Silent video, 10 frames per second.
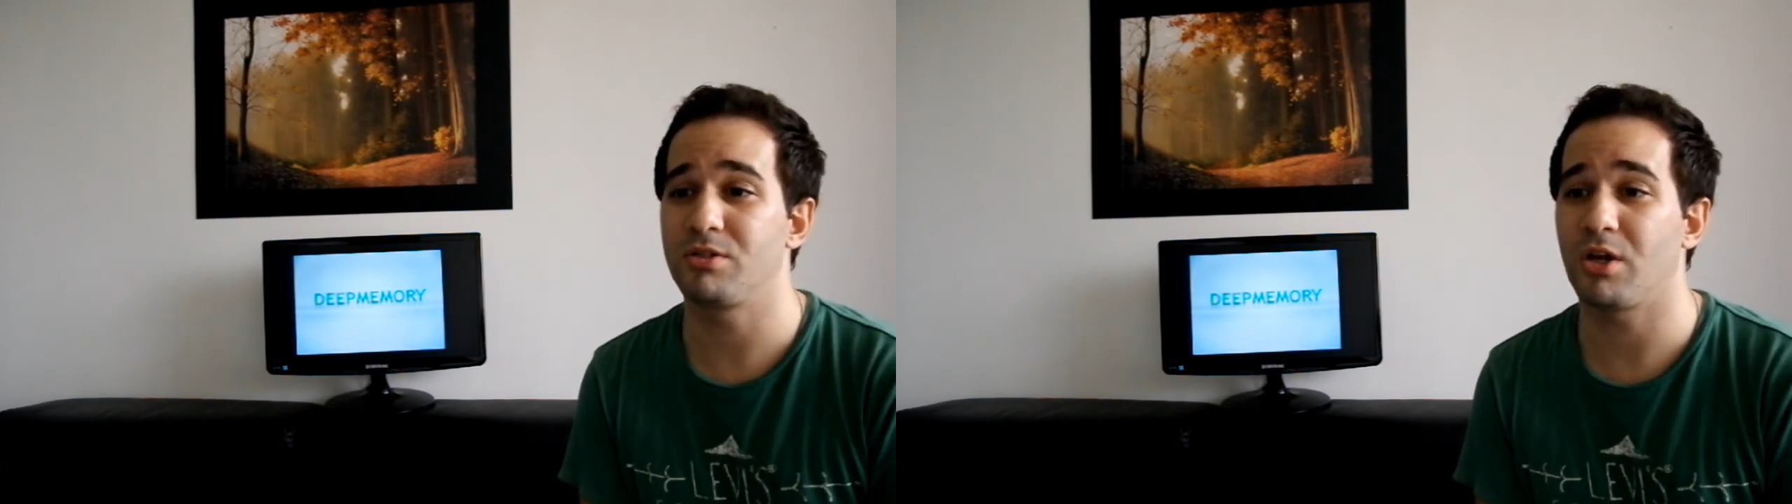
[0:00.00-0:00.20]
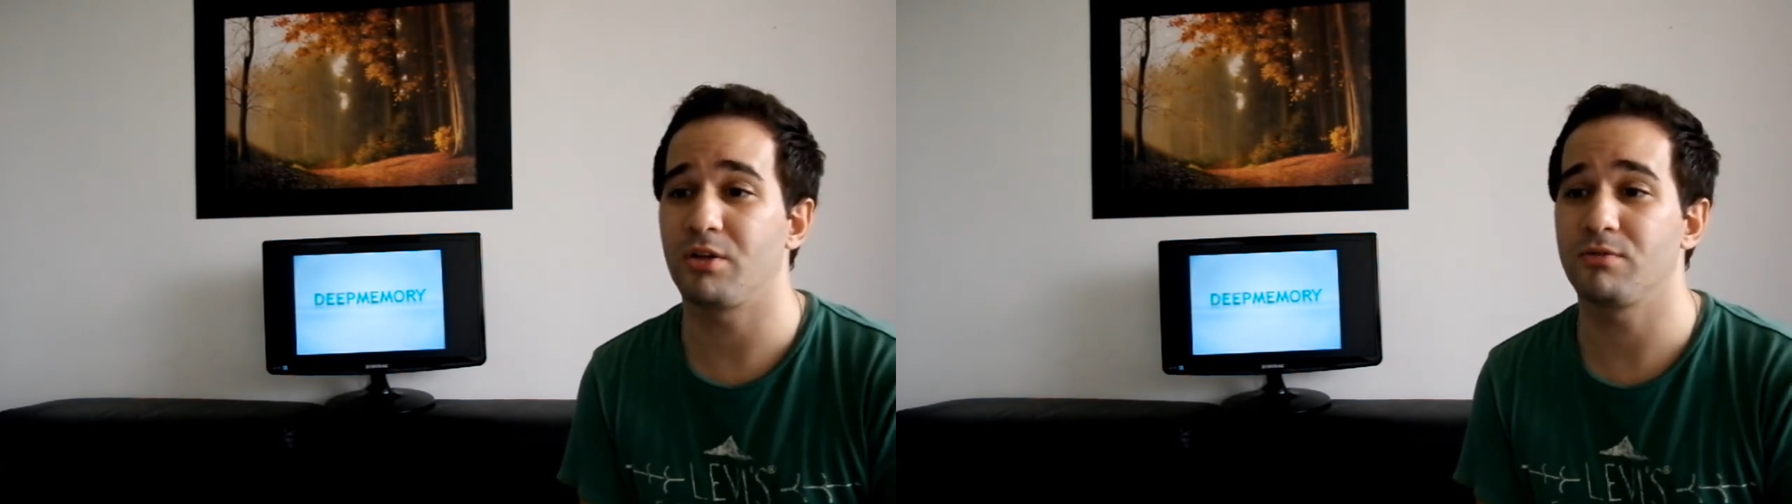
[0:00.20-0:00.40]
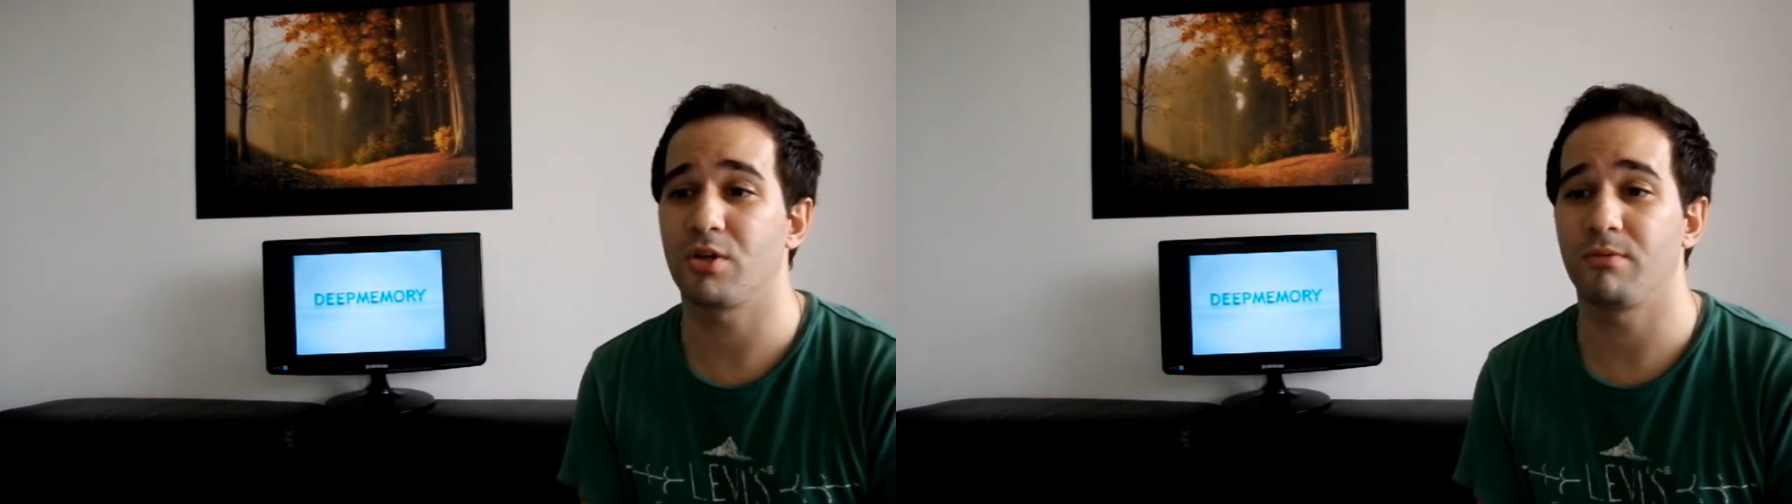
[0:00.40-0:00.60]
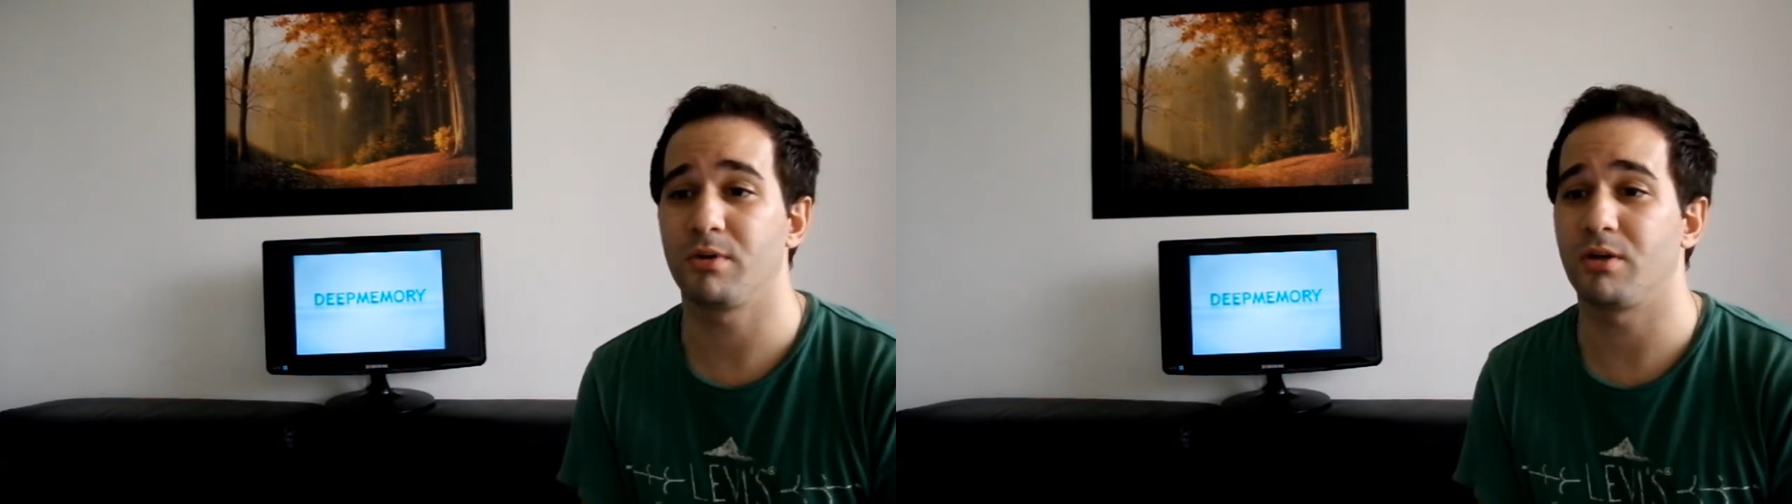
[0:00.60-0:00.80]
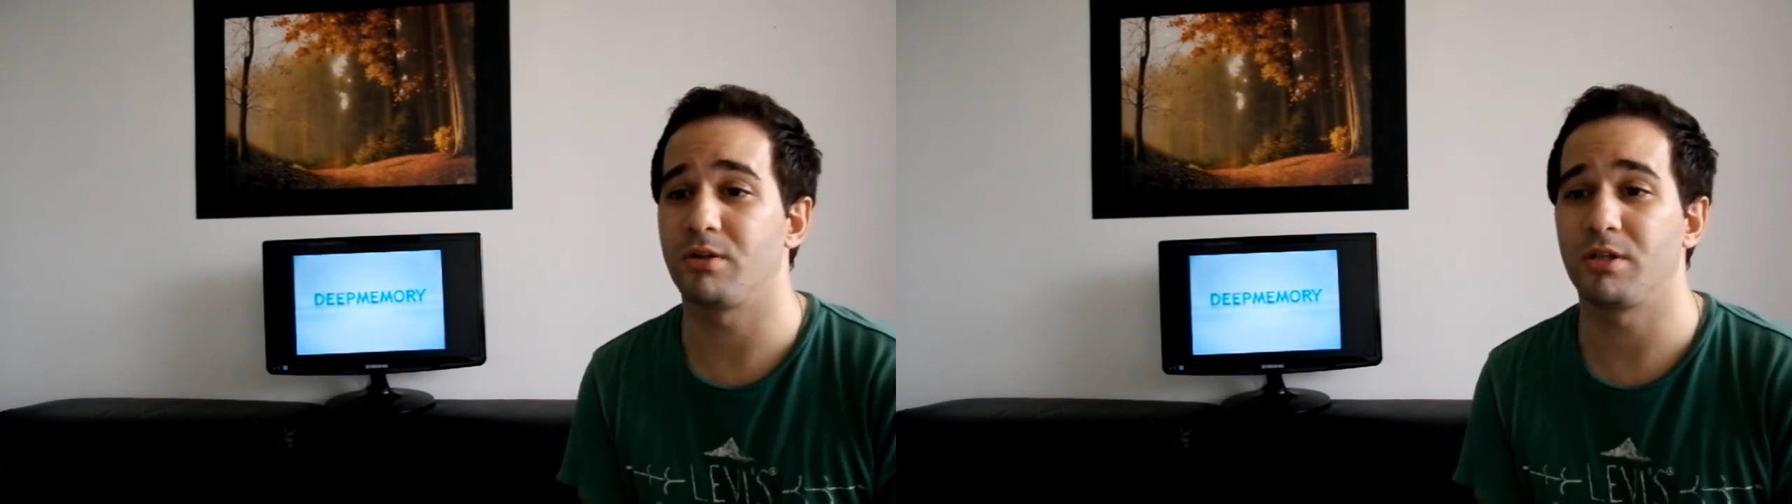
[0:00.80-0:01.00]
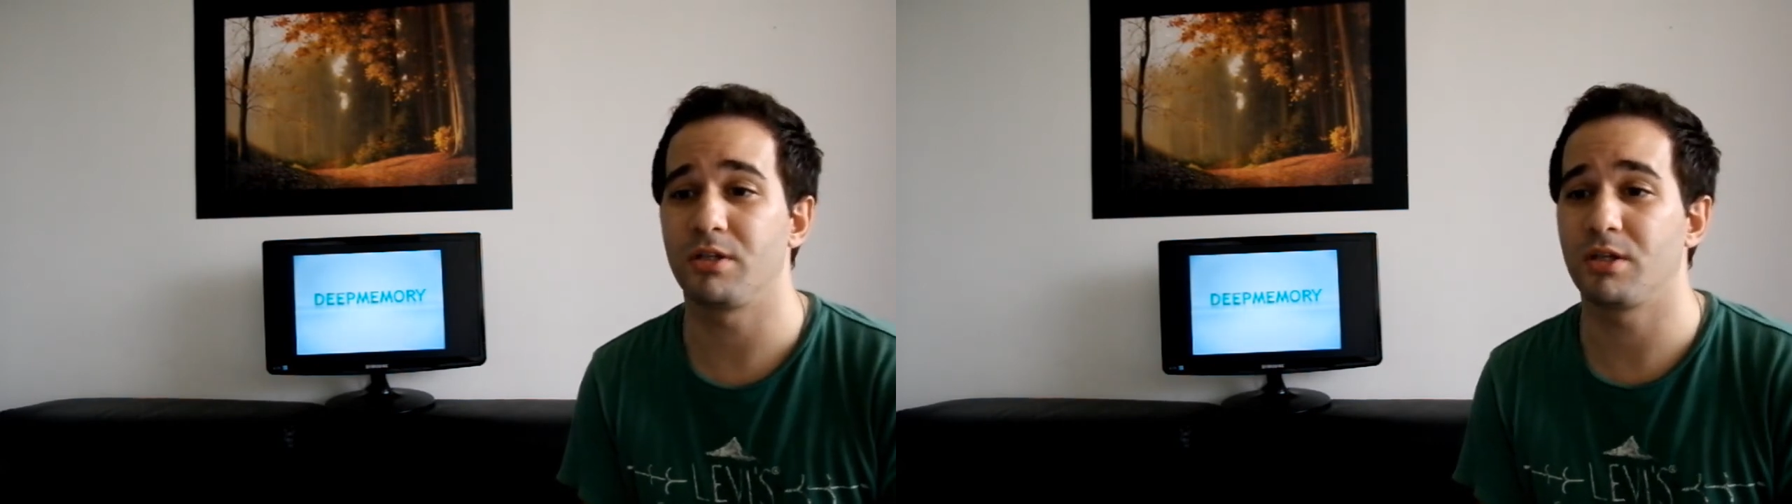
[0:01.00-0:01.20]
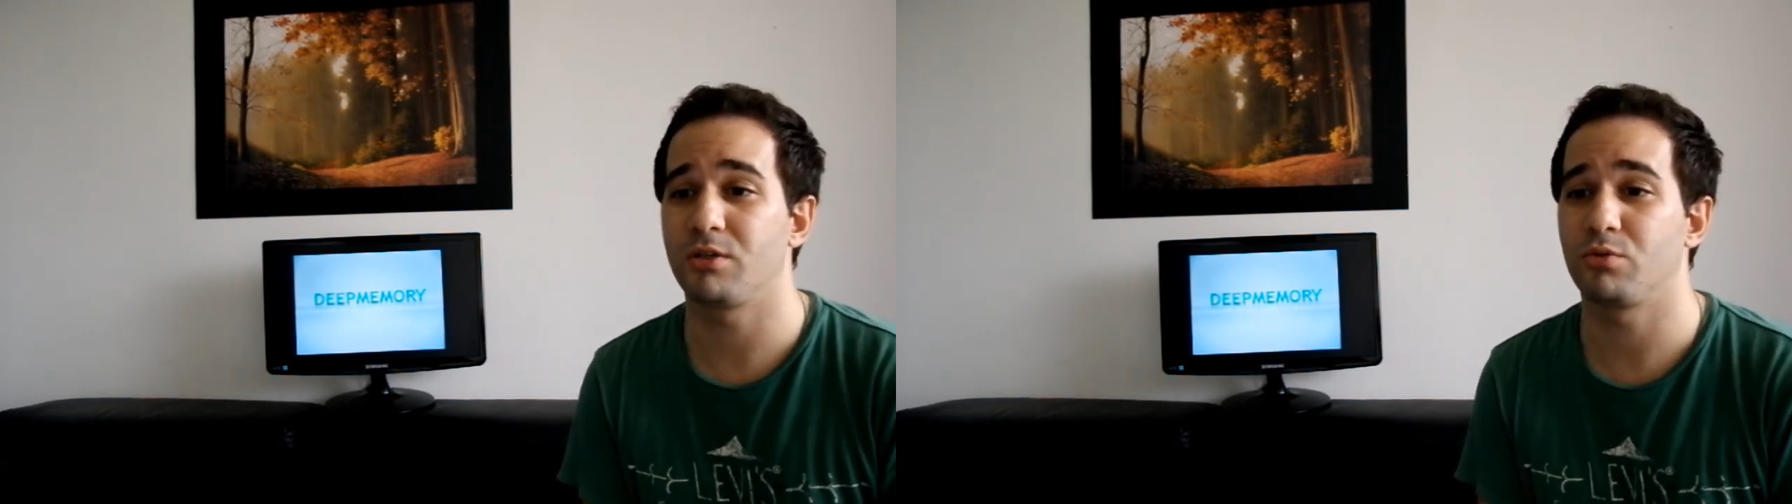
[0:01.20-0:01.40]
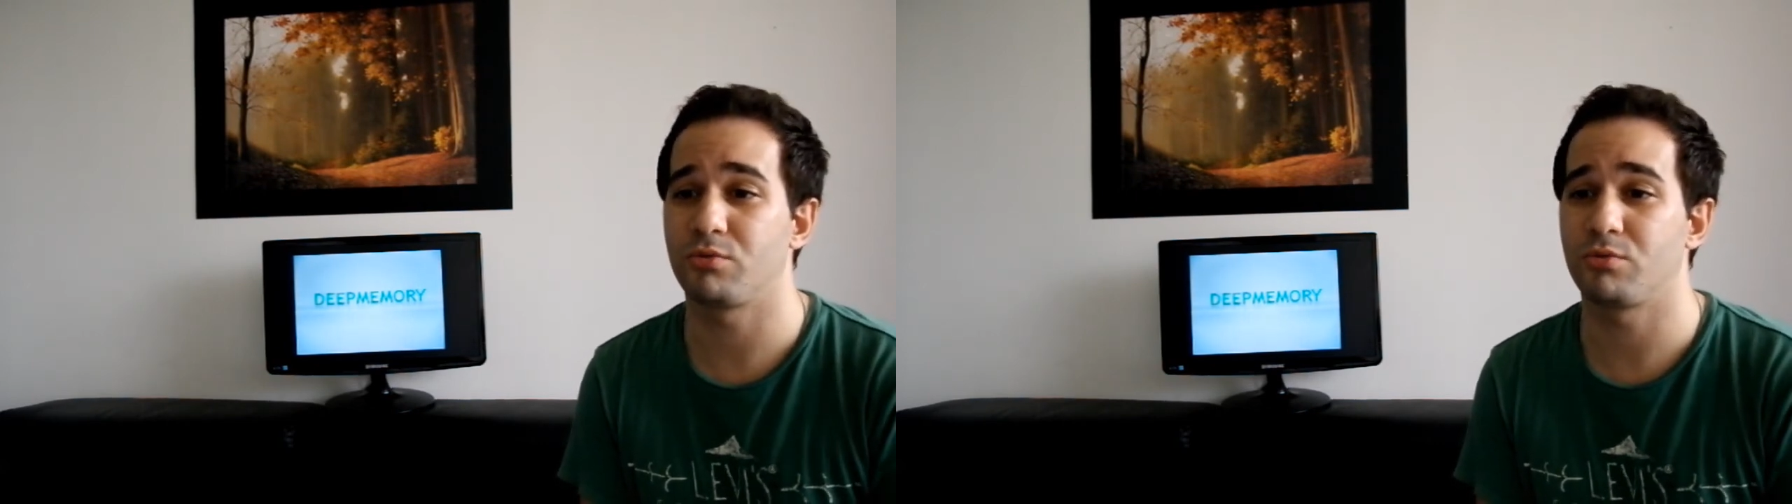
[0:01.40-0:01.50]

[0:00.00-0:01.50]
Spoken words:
kind of software are dedicated to